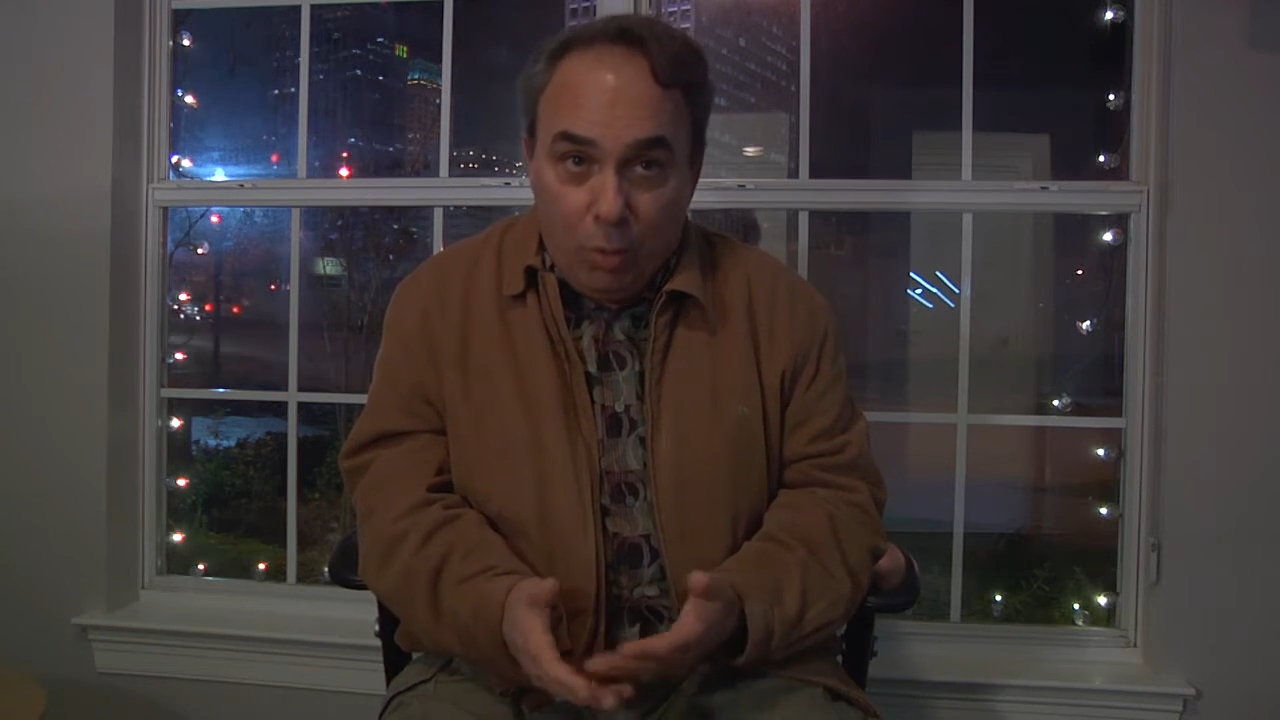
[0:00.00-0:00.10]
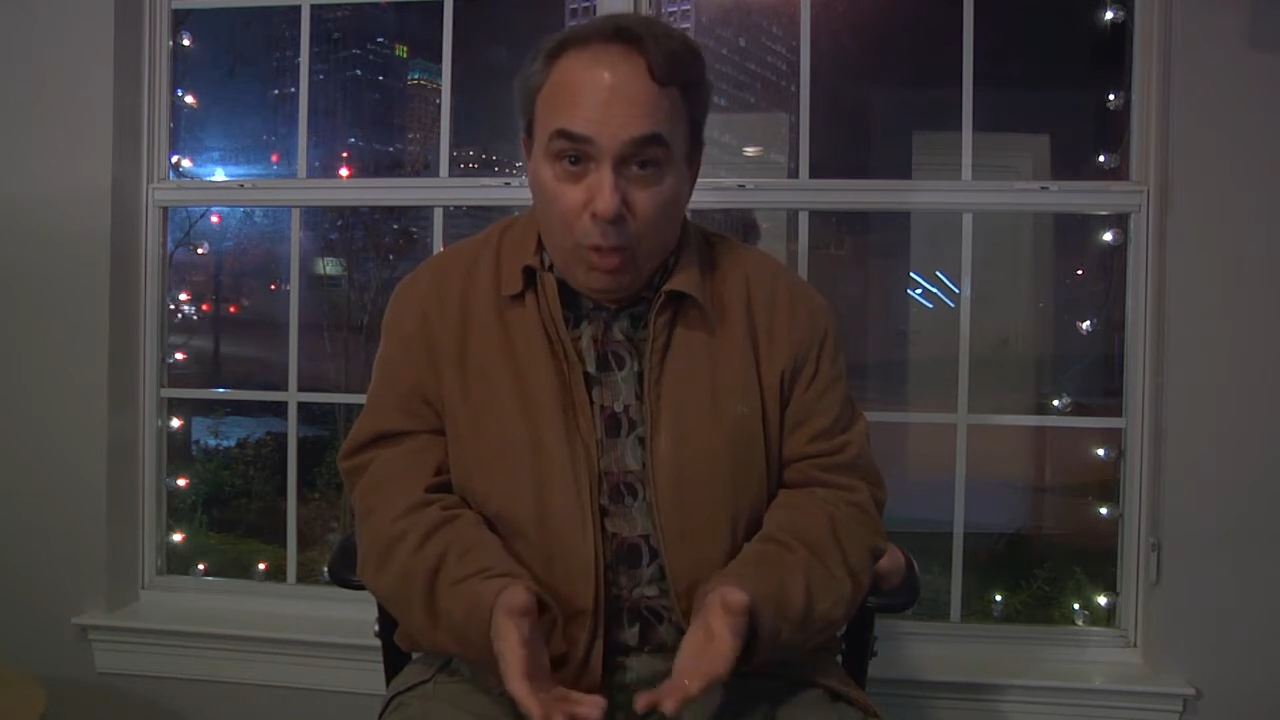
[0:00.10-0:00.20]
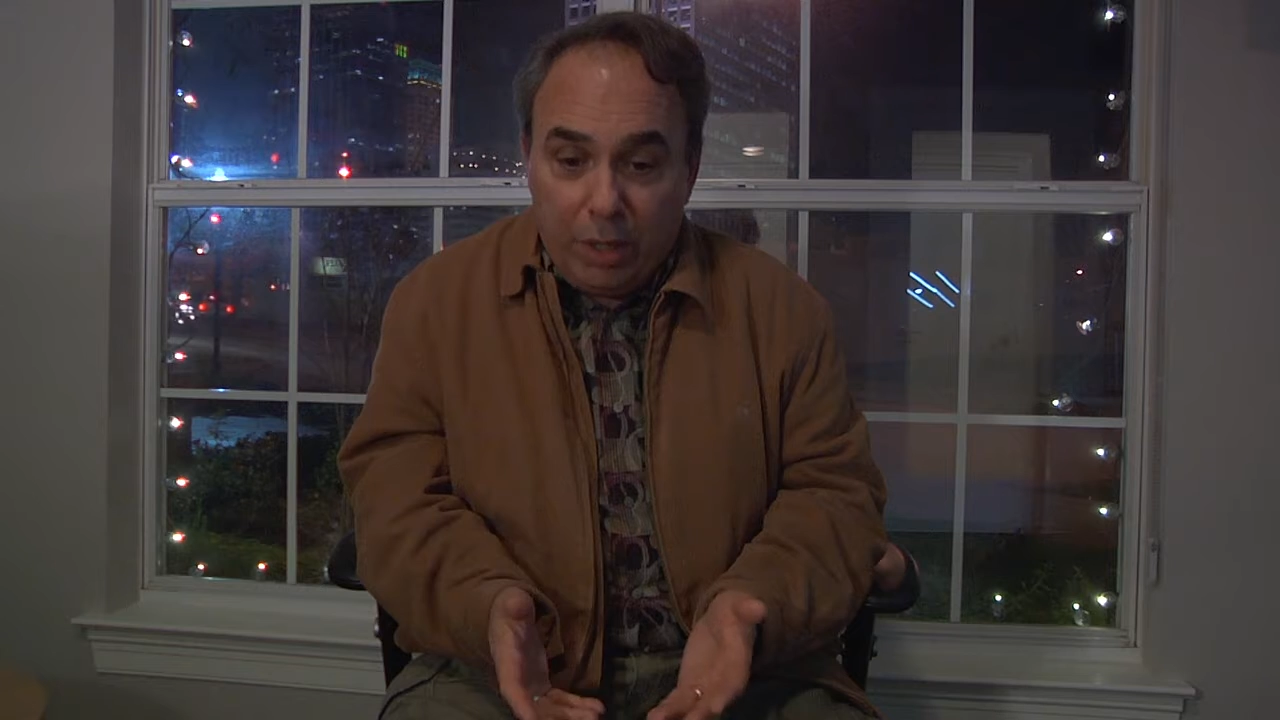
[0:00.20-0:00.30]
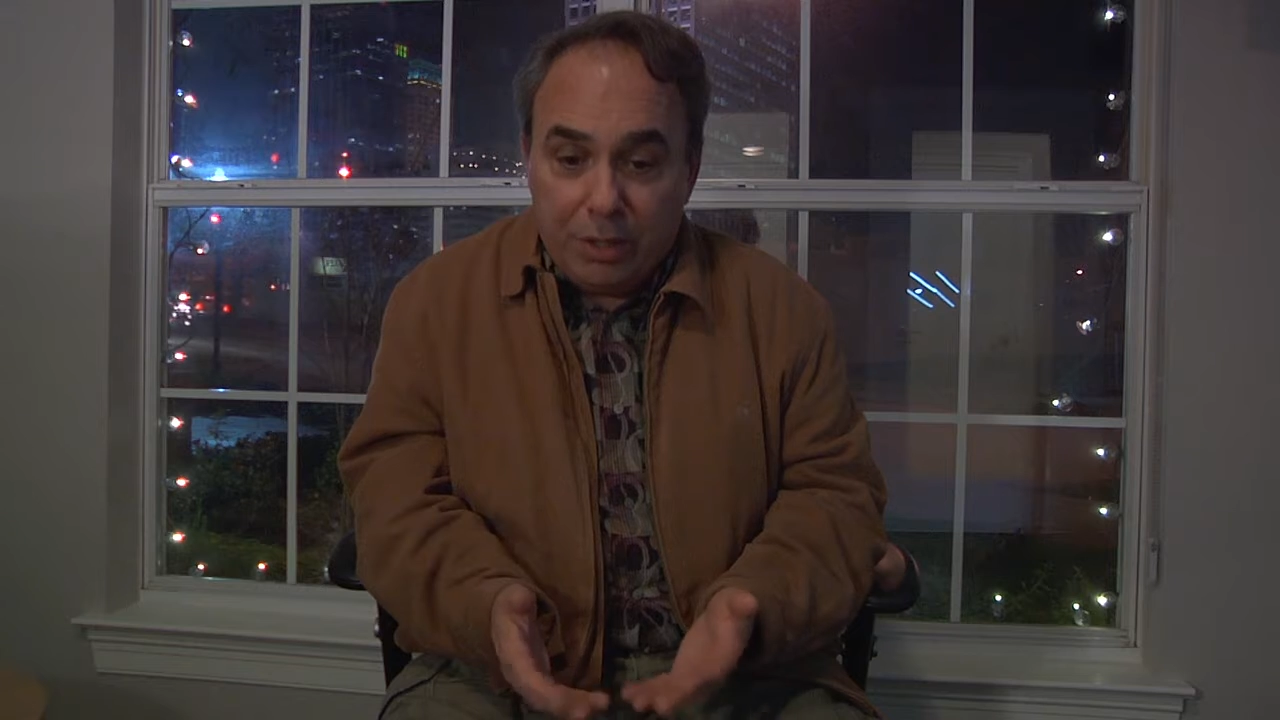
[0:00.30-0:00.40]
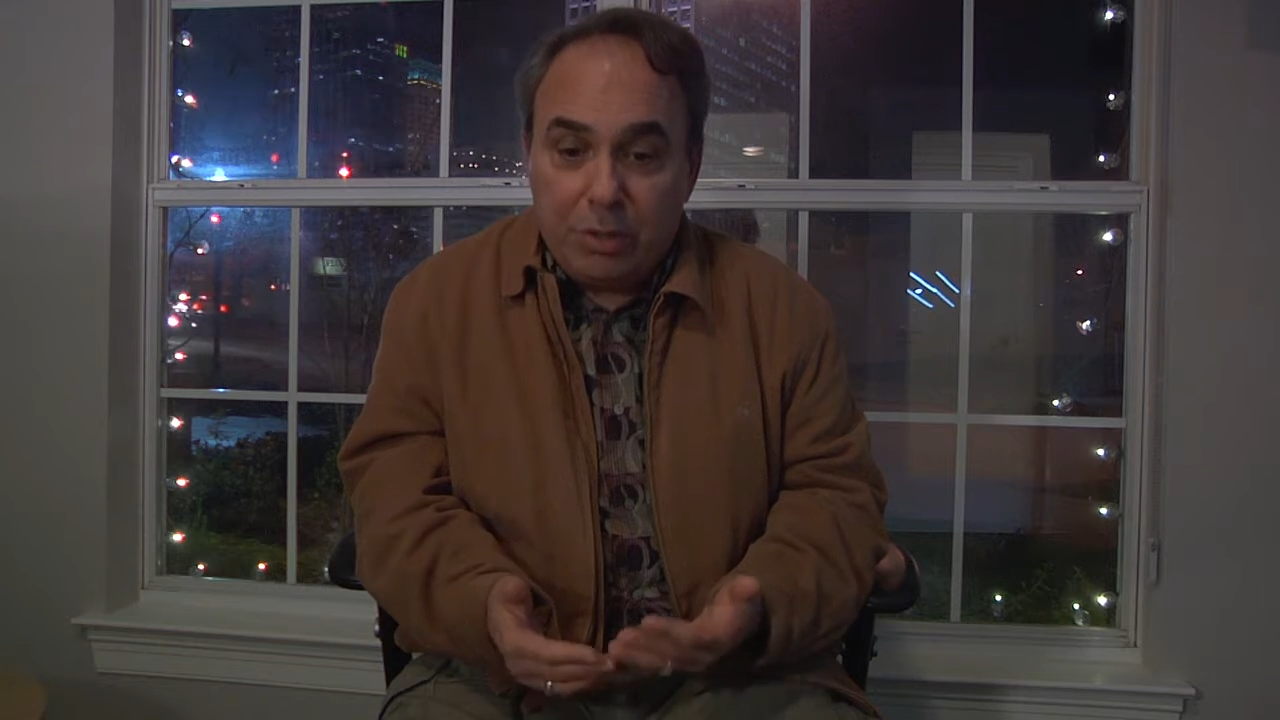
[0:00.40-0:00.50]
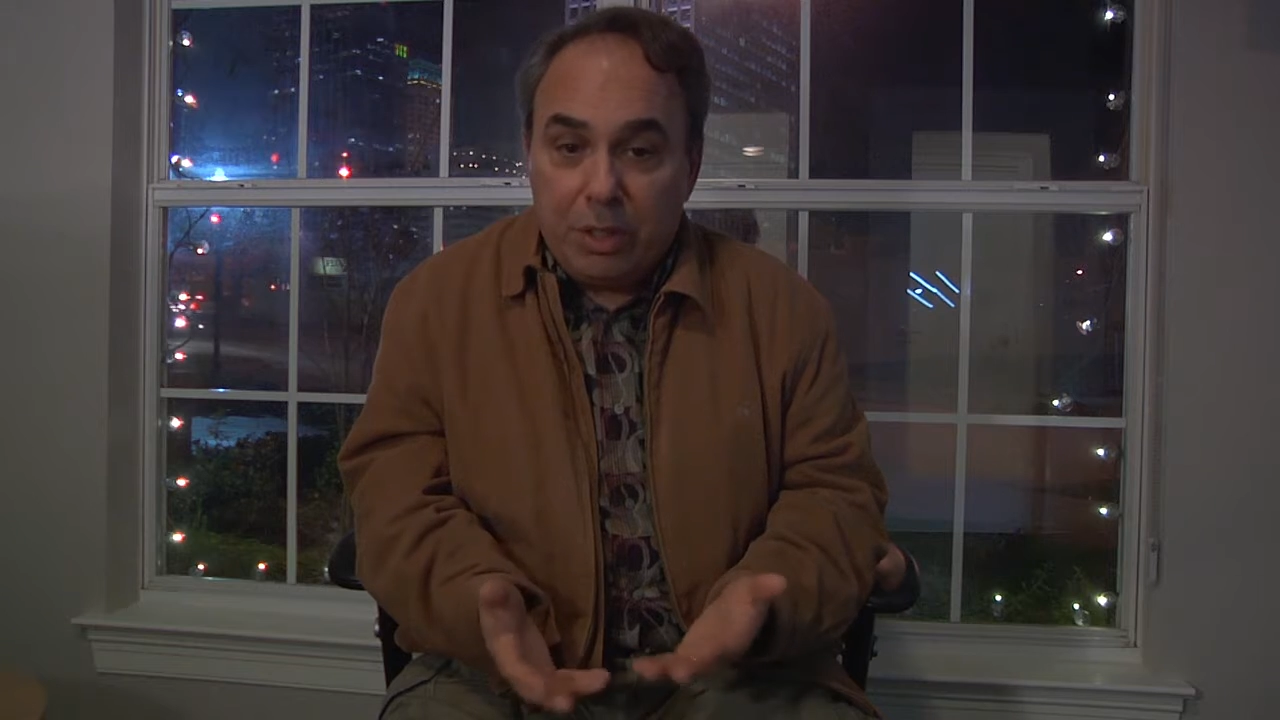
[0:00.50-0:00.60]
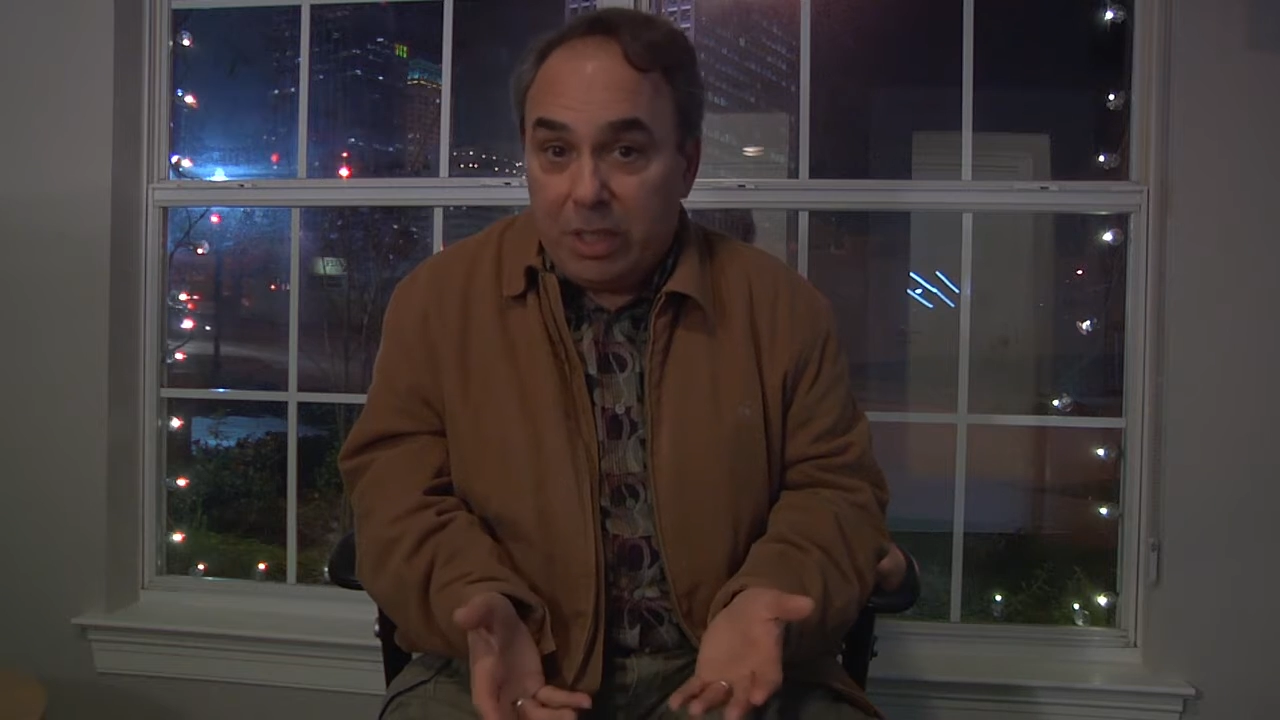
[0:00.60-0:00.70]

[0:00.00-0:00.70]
orchestra